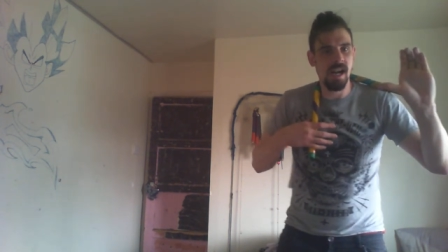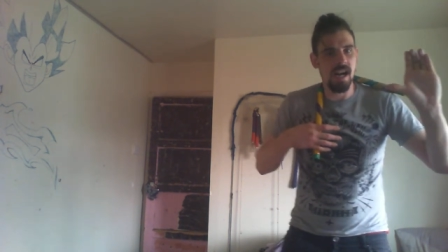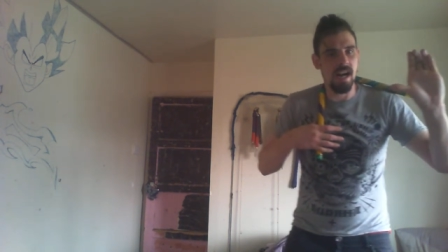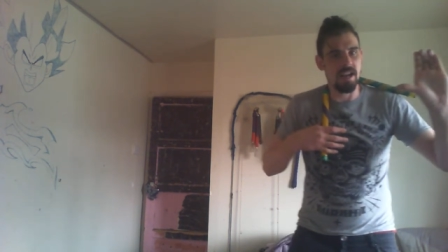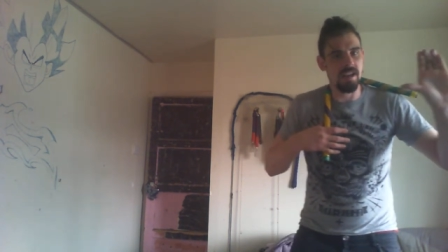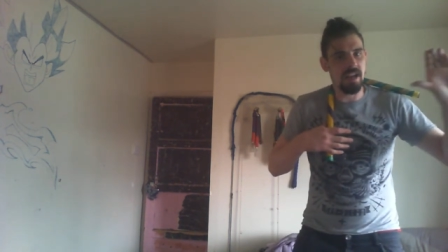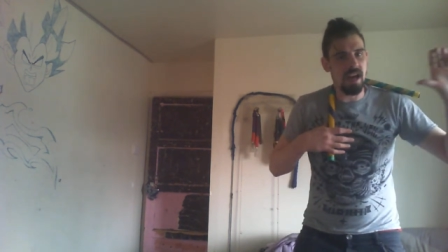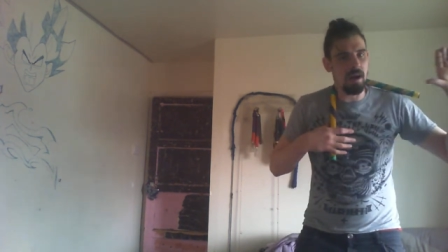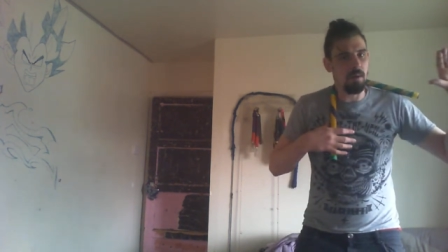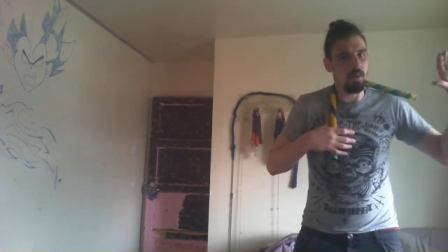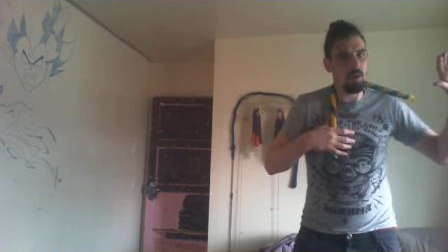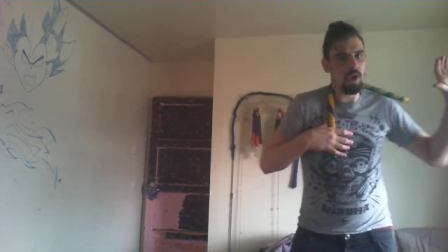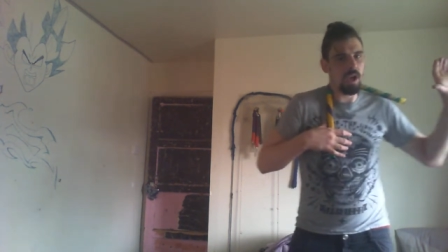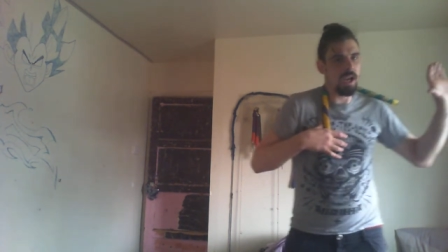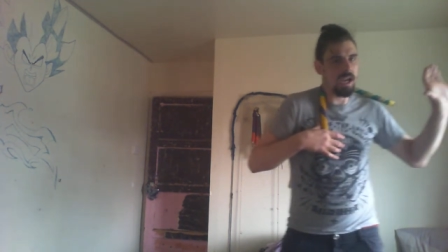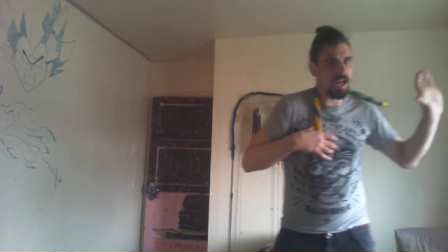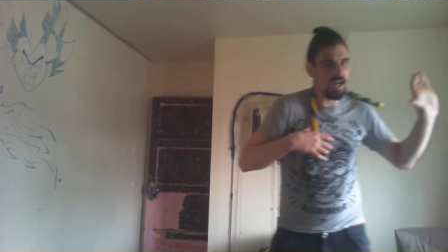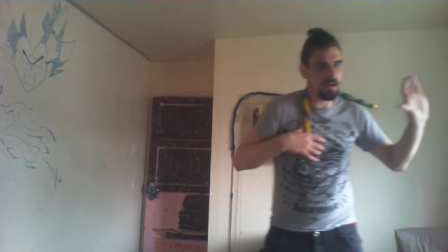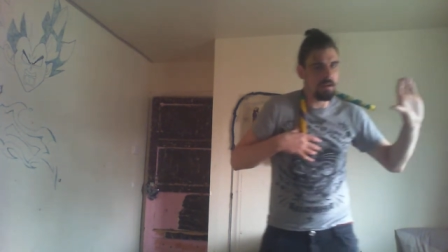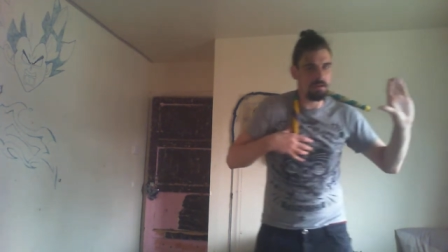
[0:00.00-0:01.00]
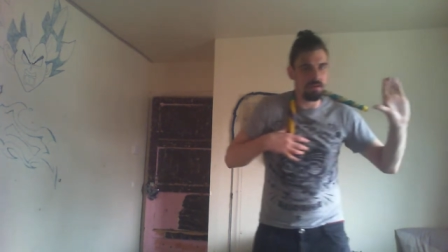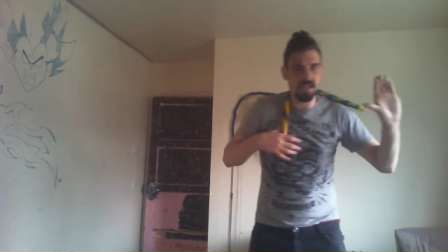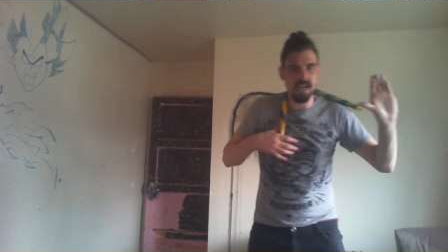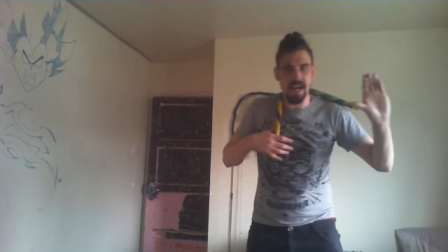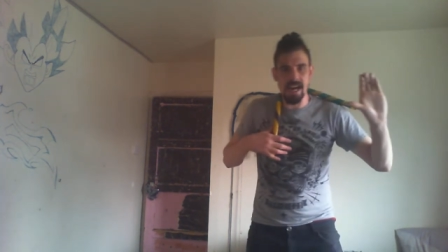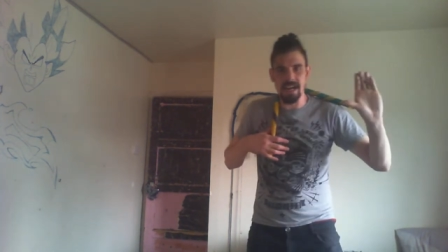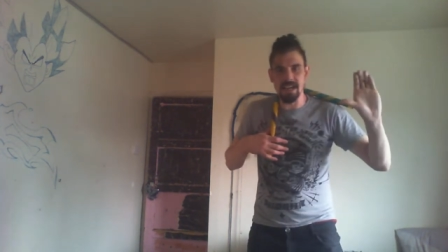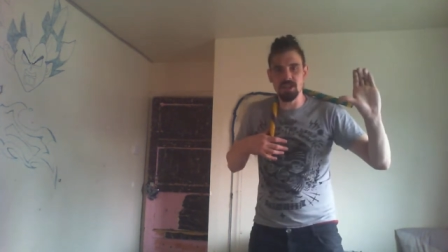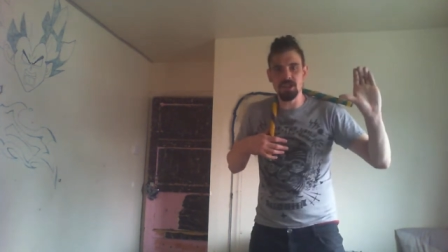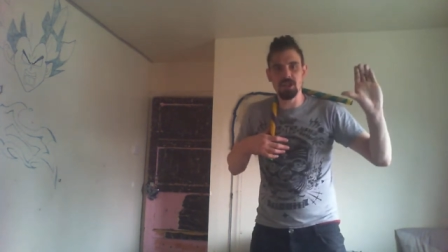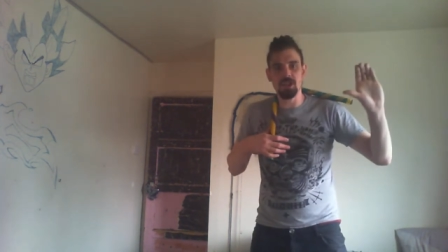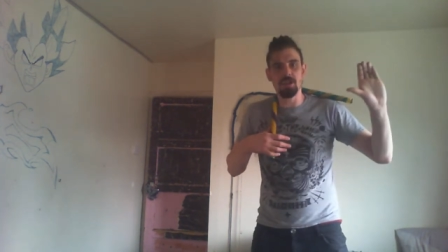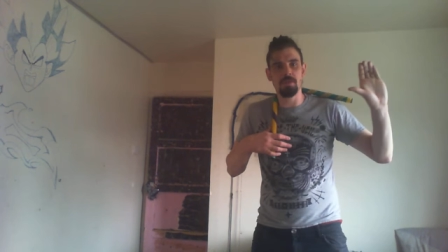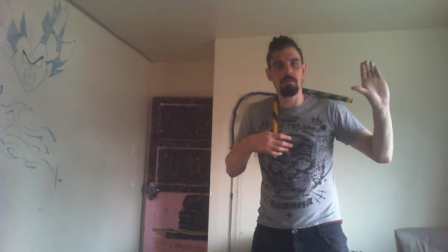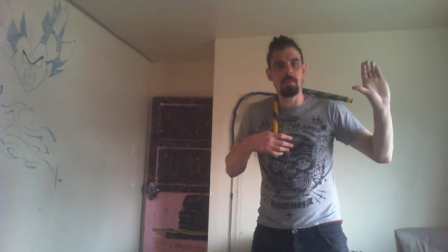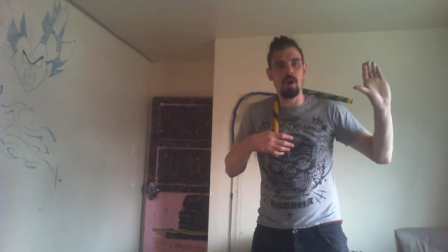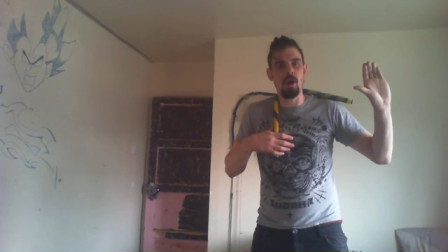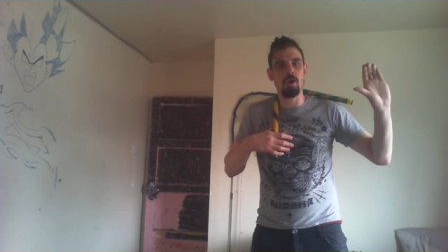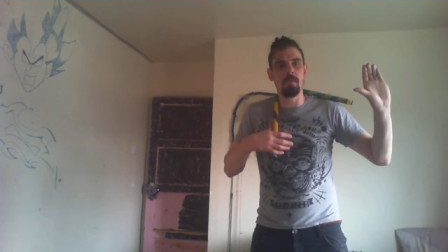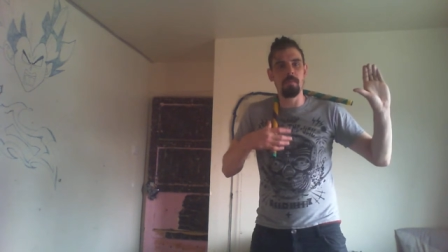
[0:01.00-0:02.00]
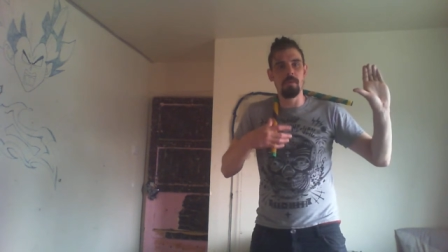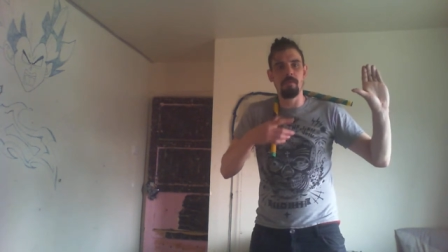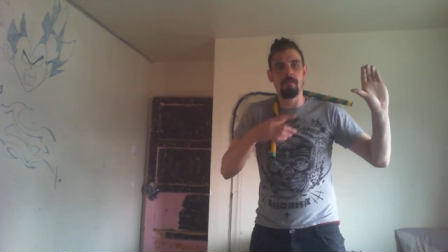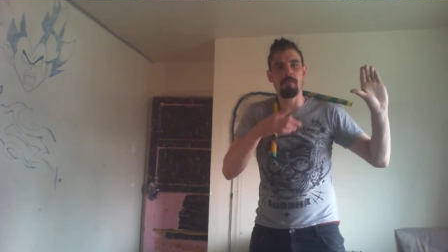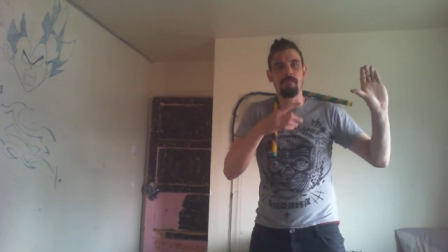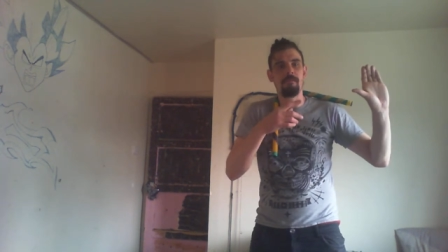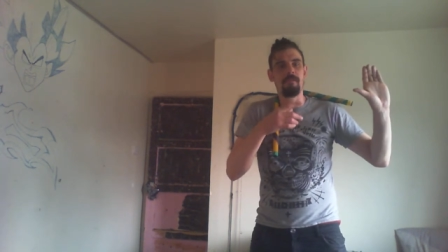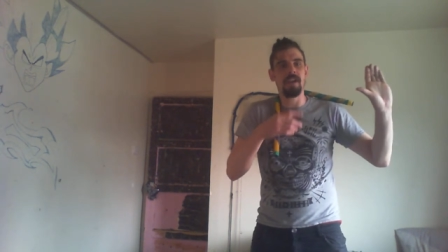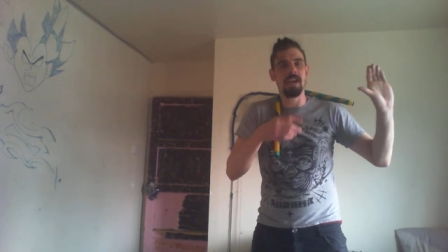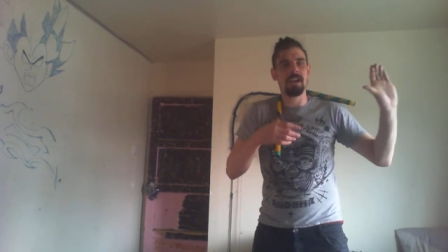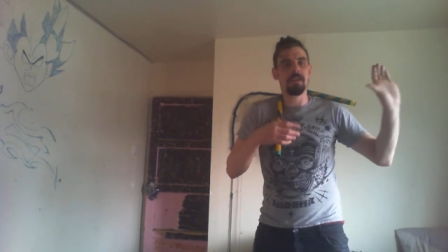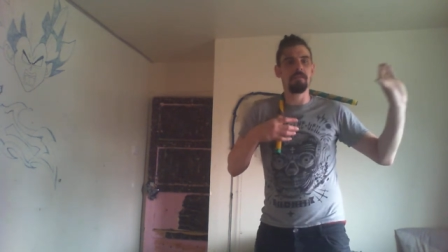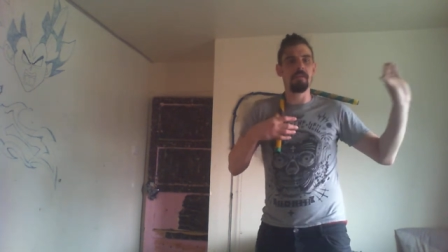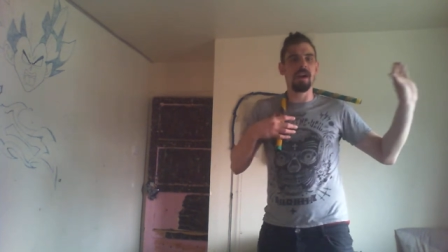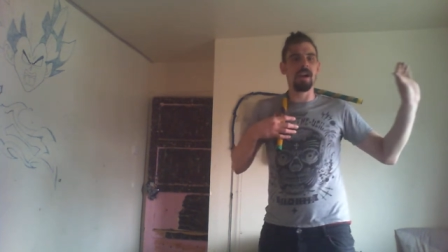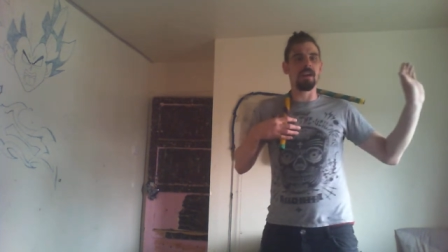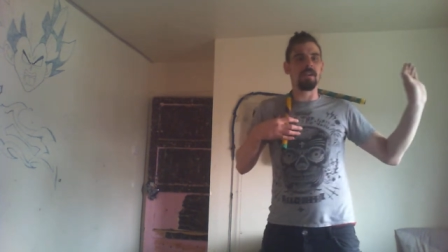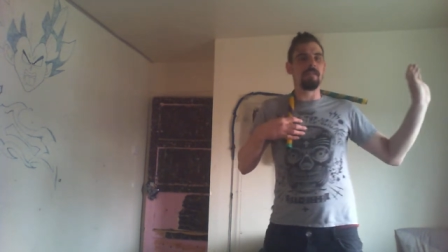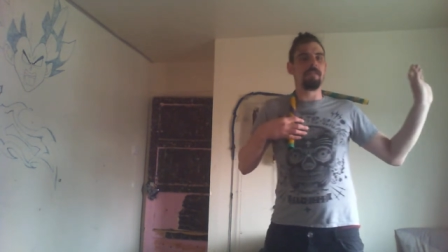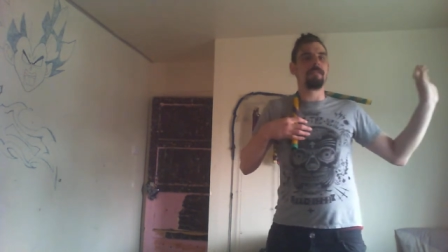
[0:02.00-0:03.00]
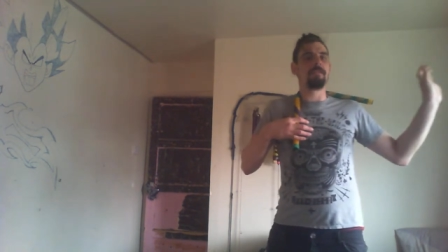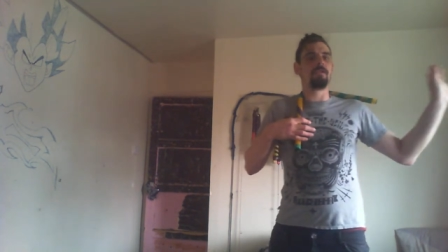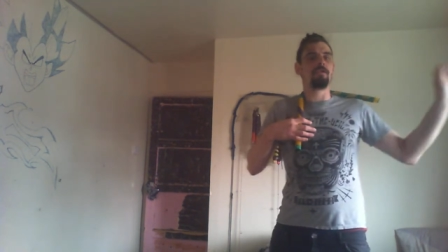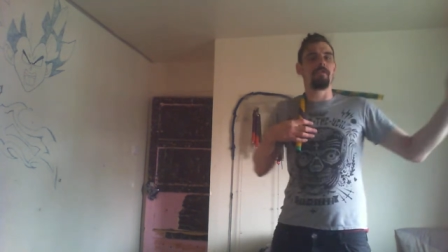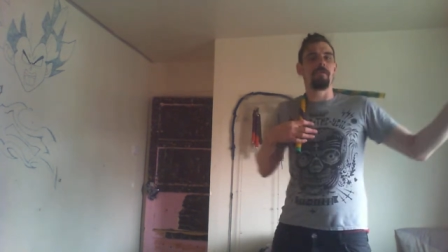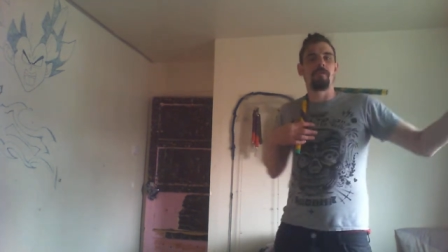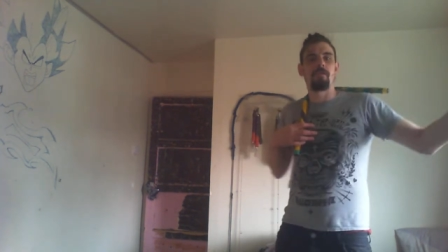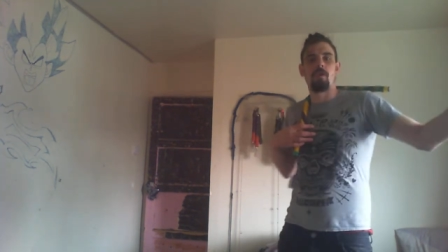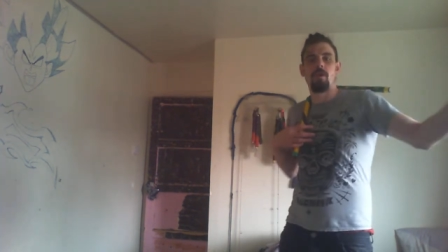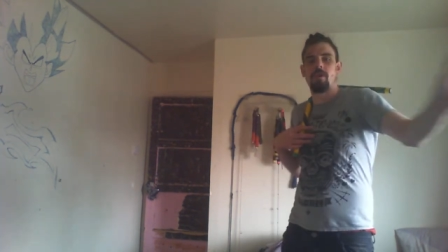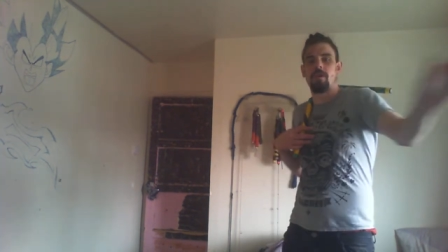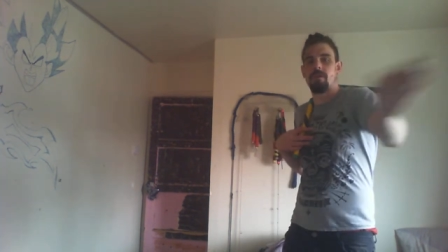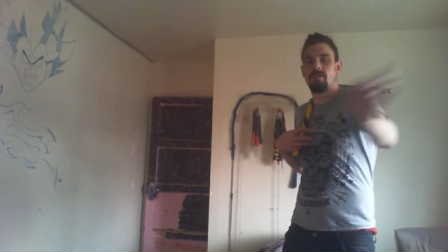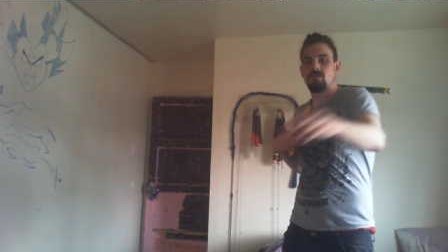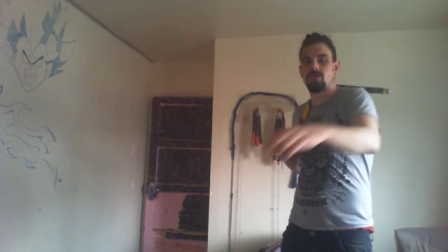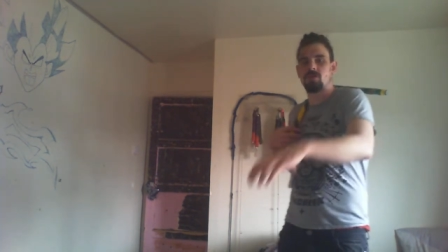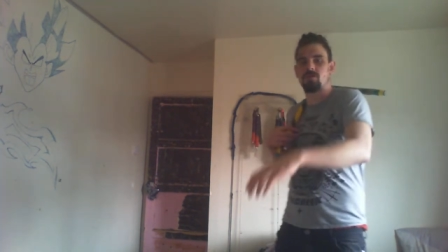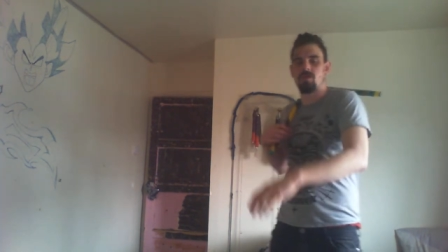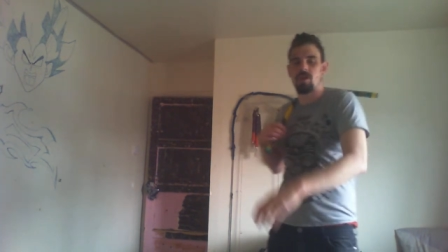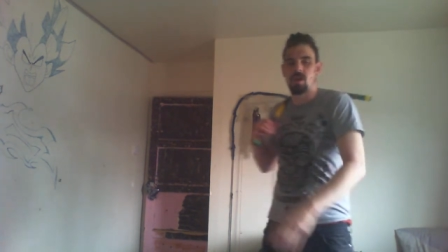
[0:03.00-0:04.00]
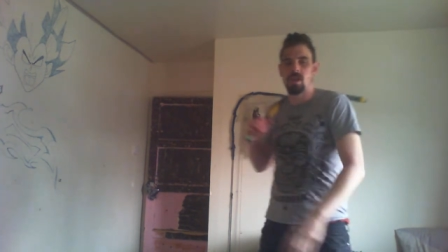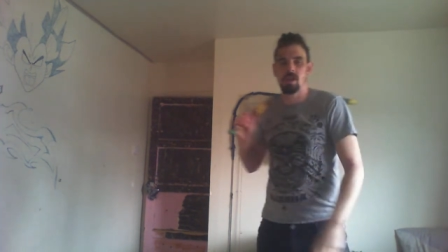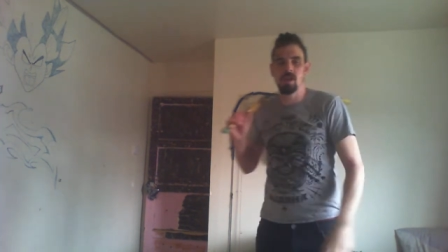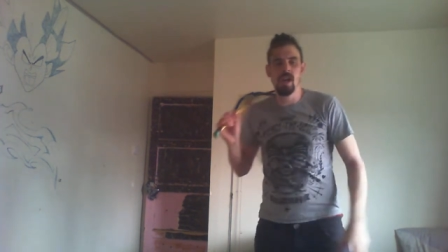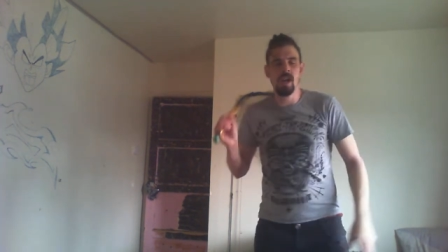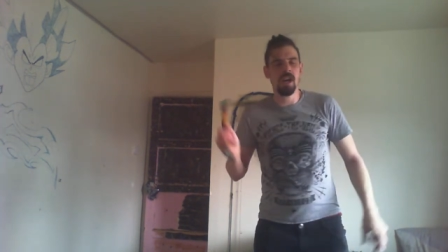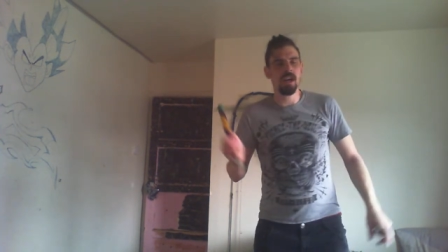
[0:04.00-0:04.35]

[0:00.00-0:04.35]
and that will allow you to catch at the bottom it will flick around for you to throw another strike